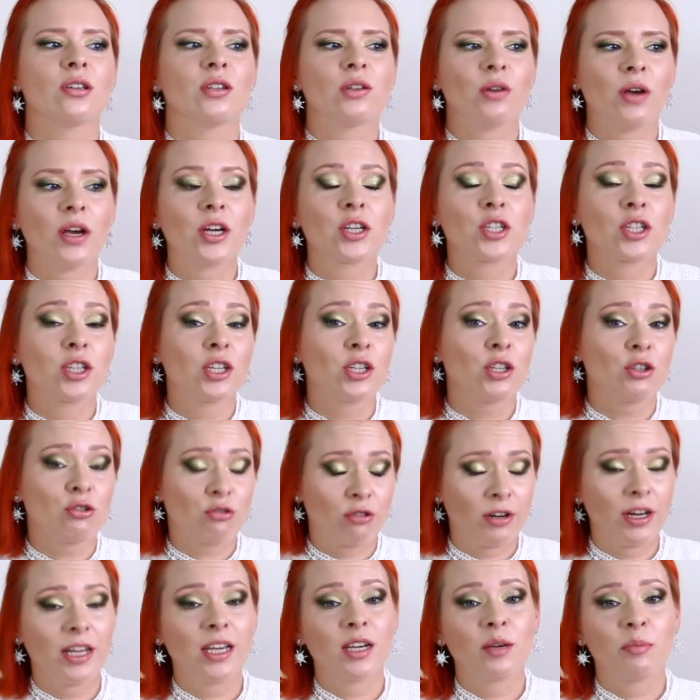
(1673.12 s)
to actually
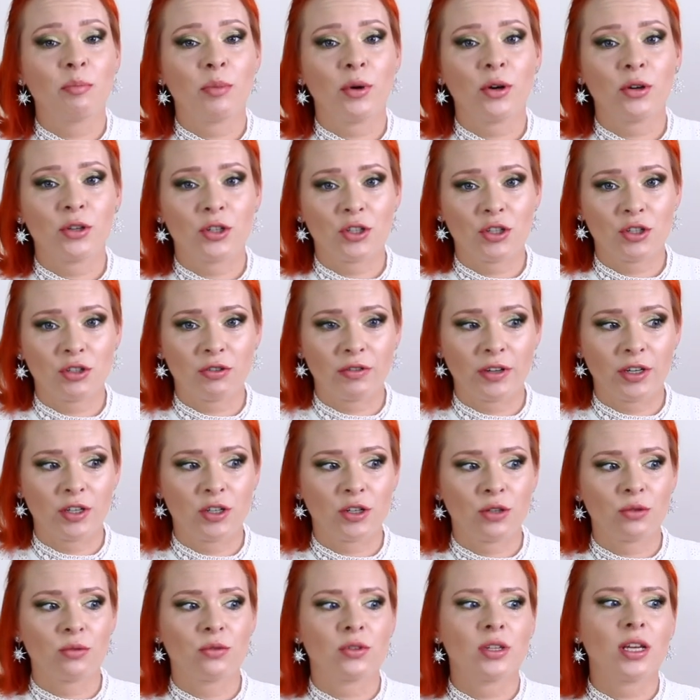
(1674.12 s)
drink birch tree
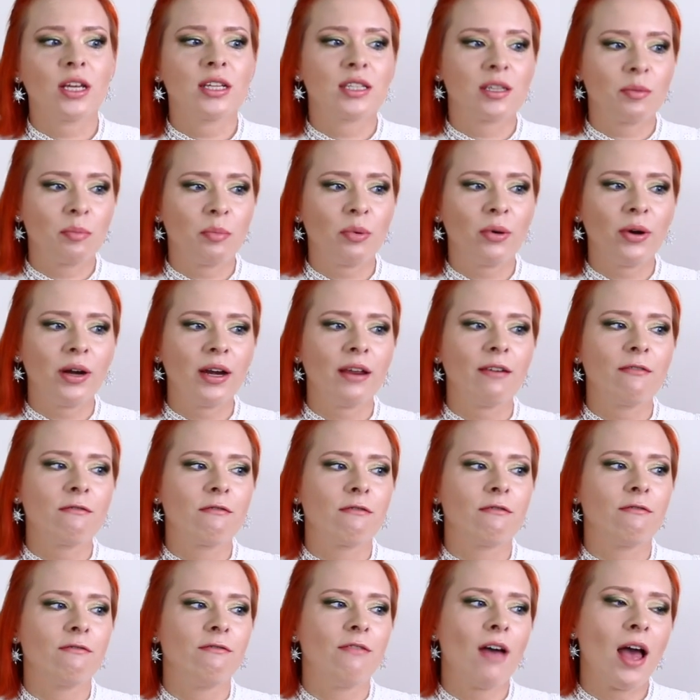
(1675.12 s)
juice. It's a pretty
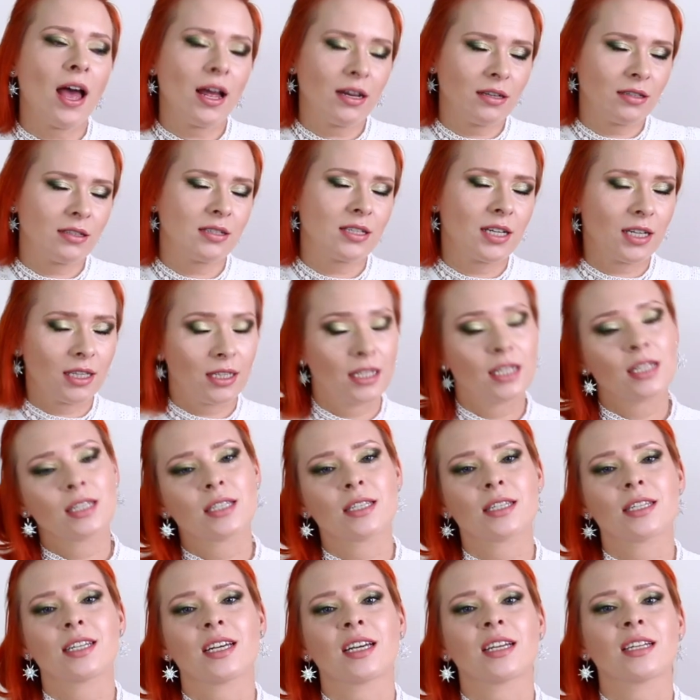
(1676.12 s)

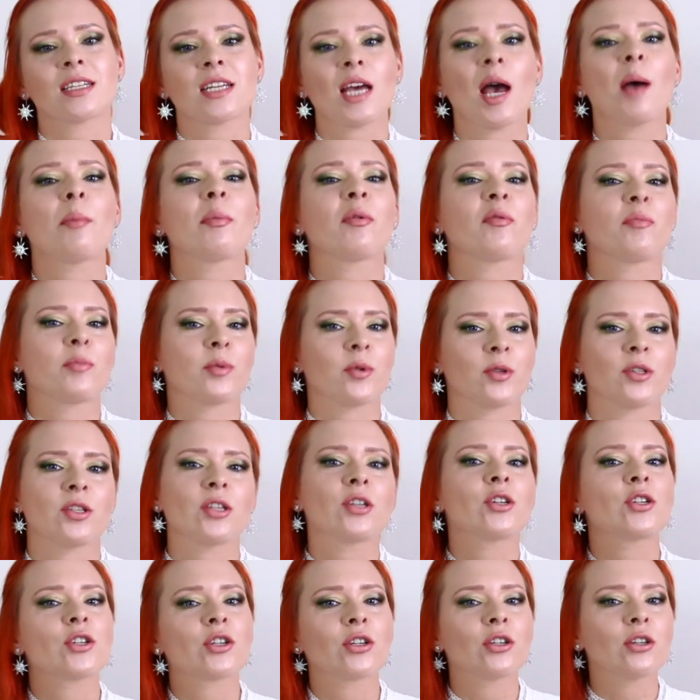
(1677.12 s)
vandalistic type of
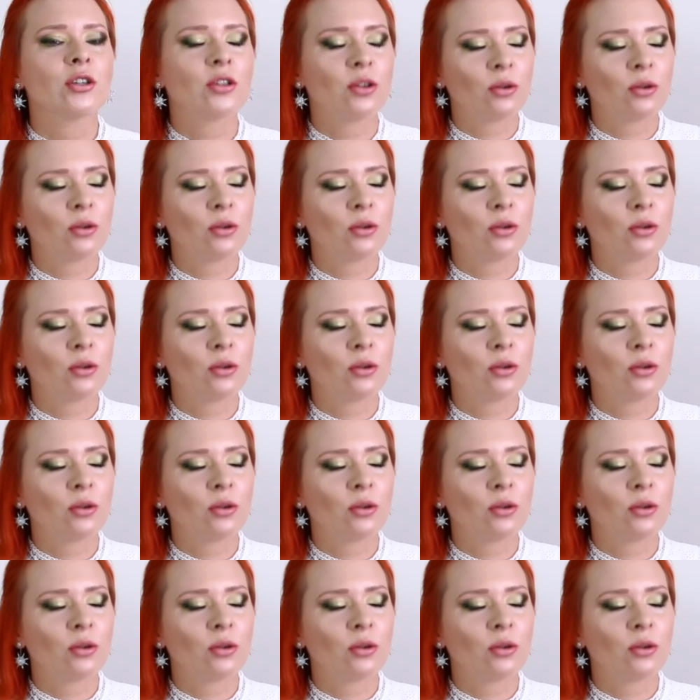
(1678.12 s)
procedure.